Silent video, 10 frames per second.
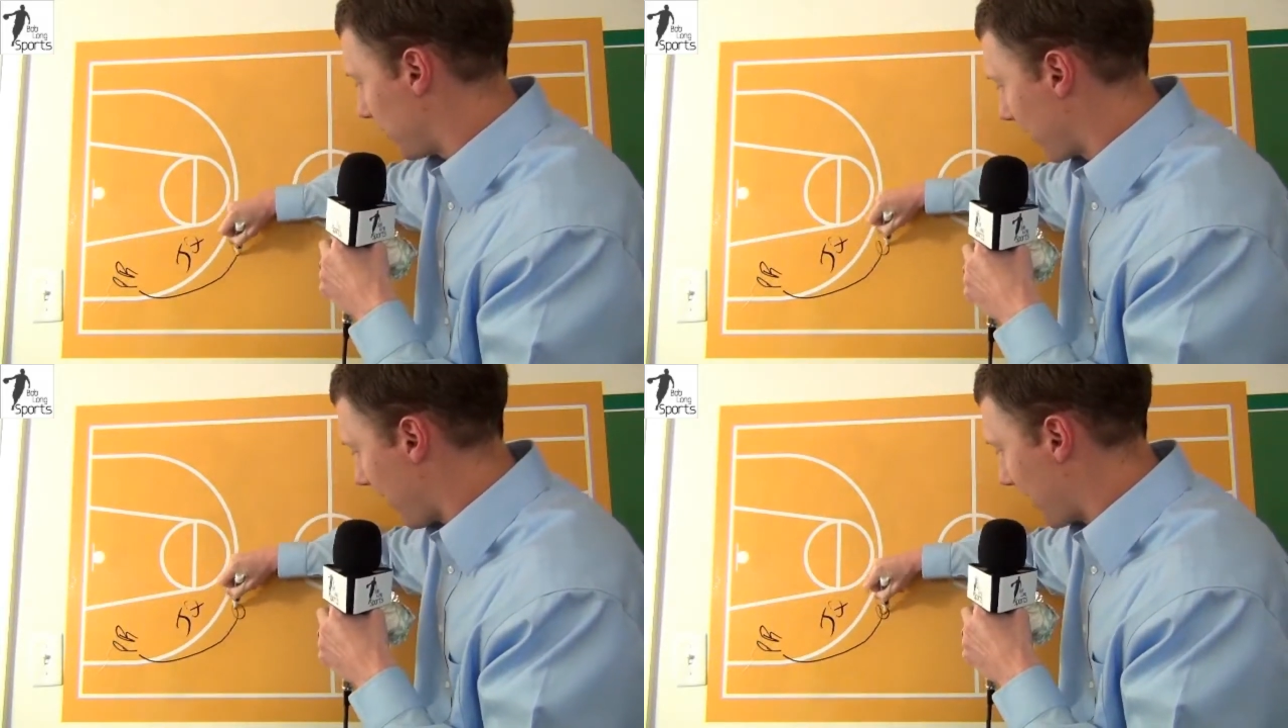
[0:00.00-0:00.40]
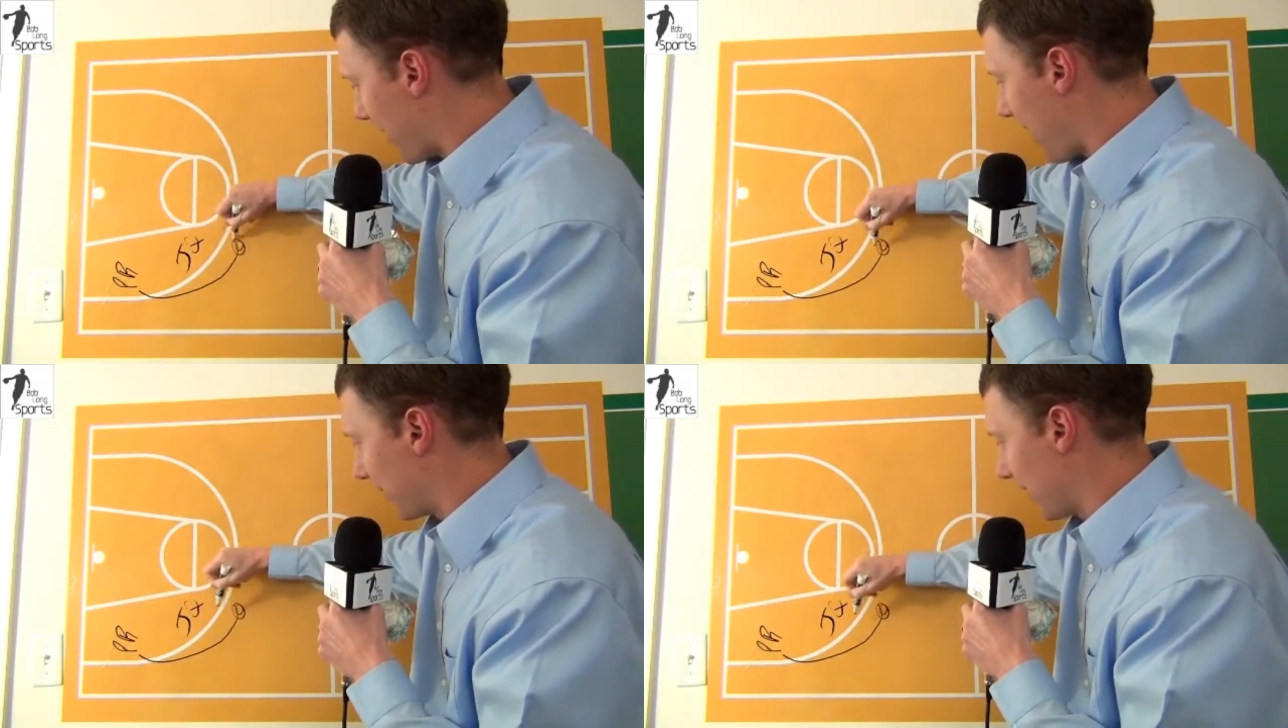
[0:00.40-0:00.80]
One guy
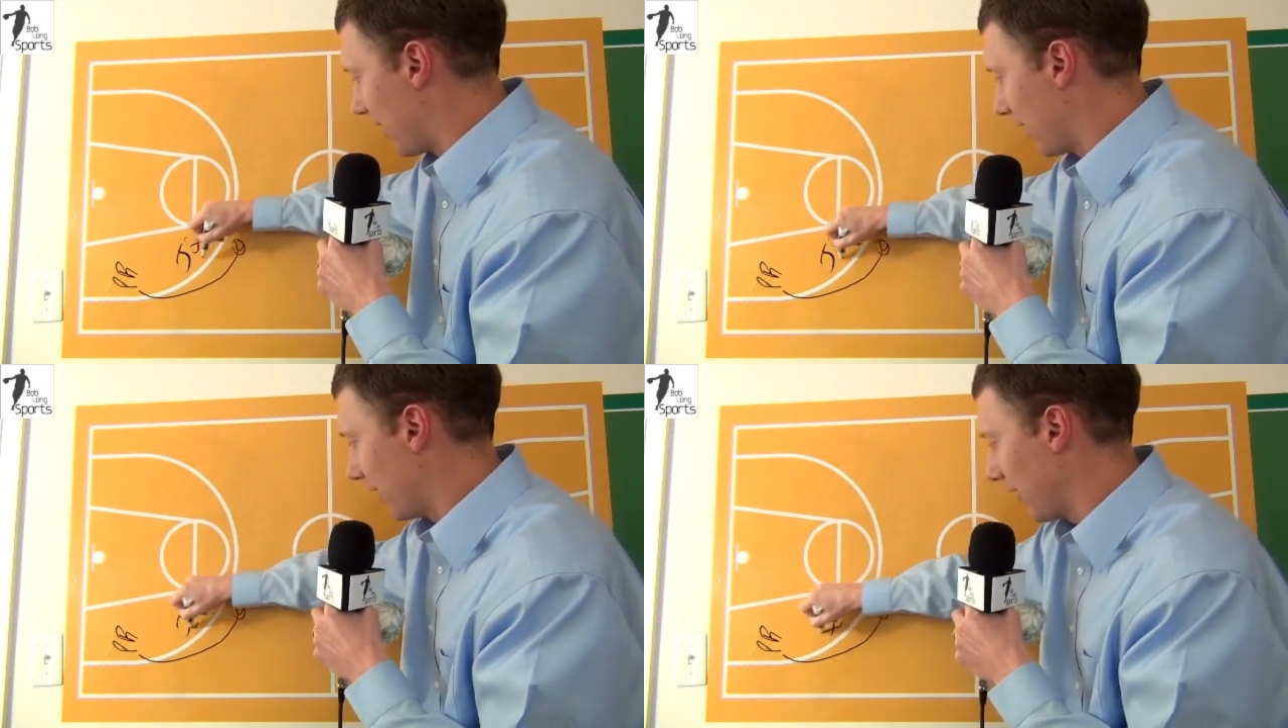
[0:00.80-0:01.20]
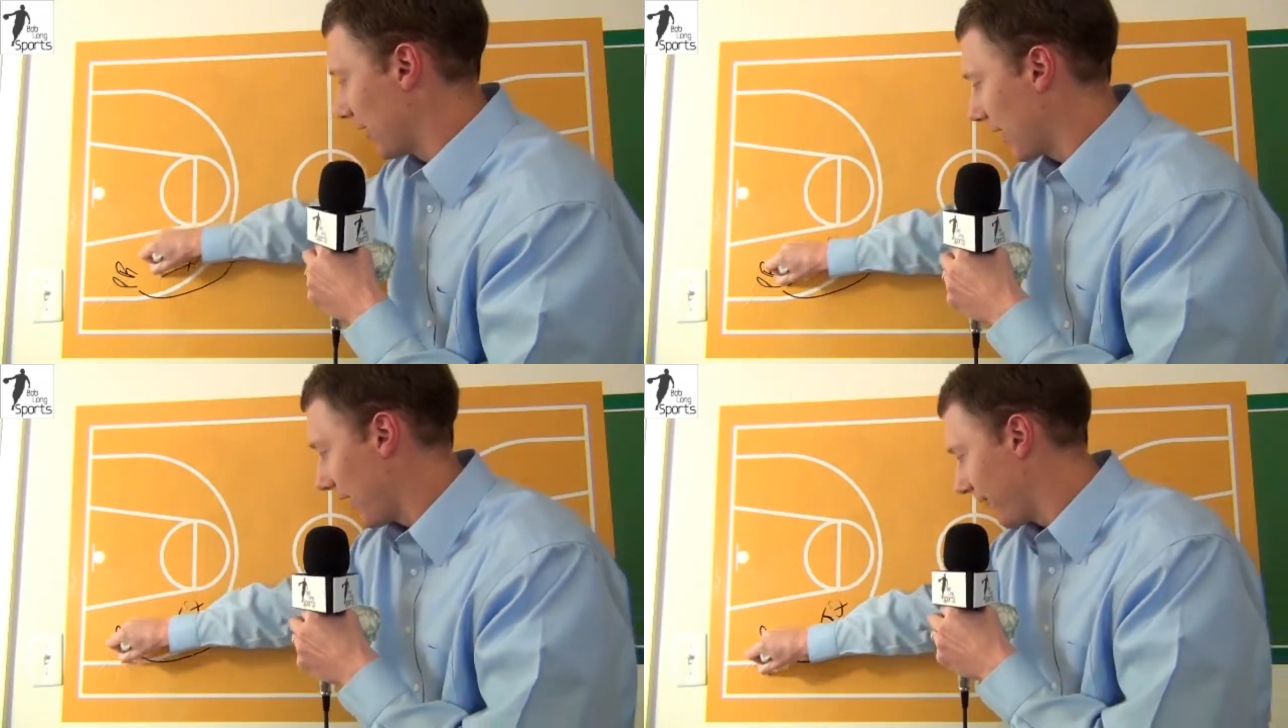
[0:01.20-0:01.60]
pops out here, the
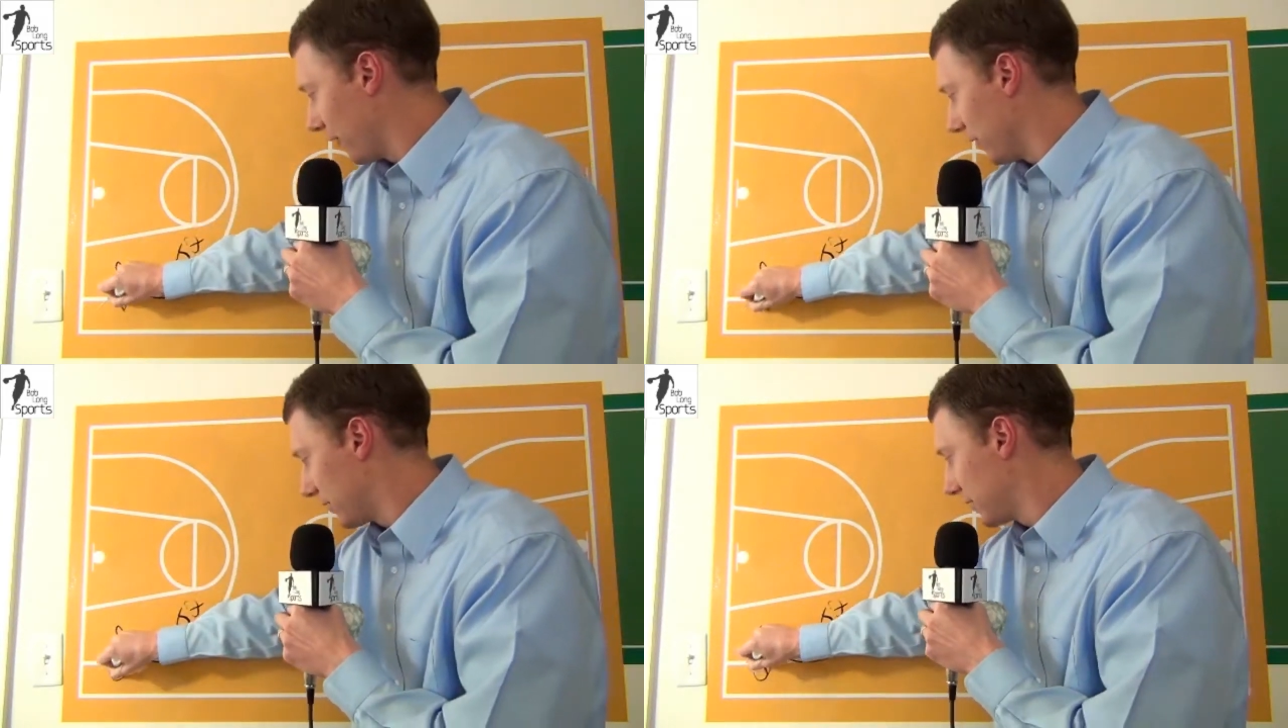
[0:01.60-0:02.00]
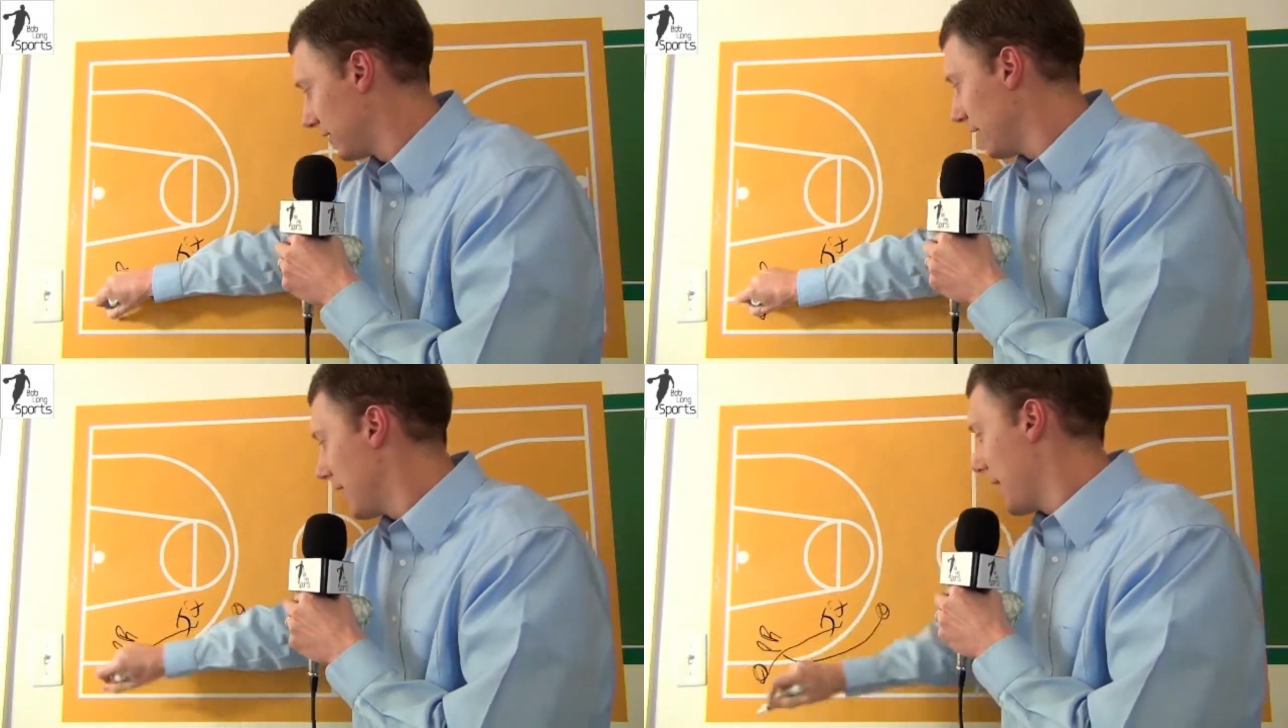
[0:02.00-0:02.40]
other guy floats
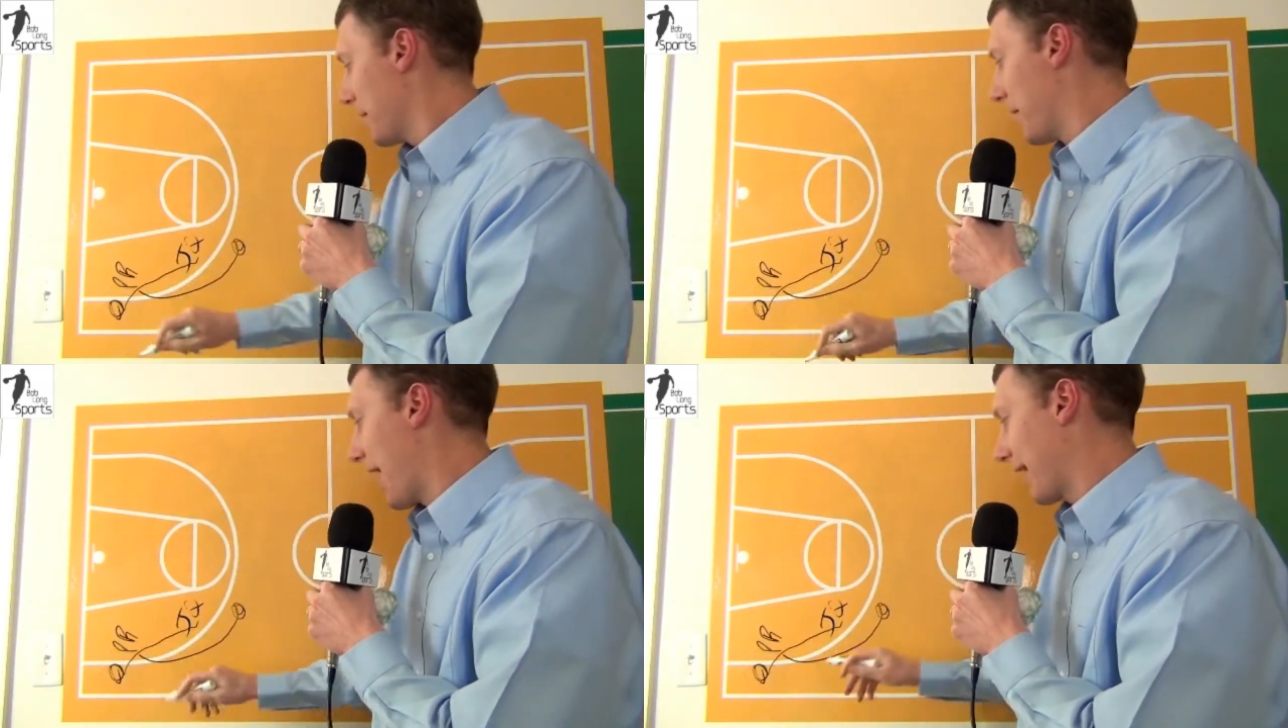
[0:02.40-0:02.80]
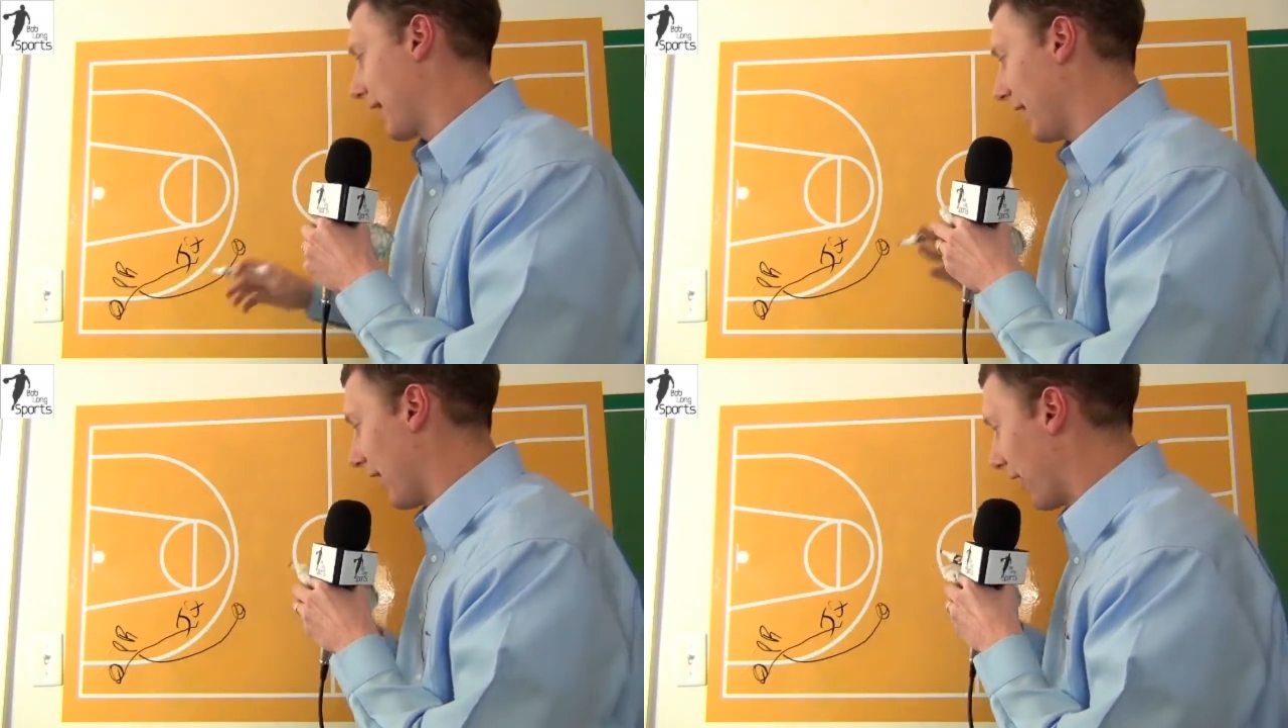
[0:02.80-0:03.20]
back here.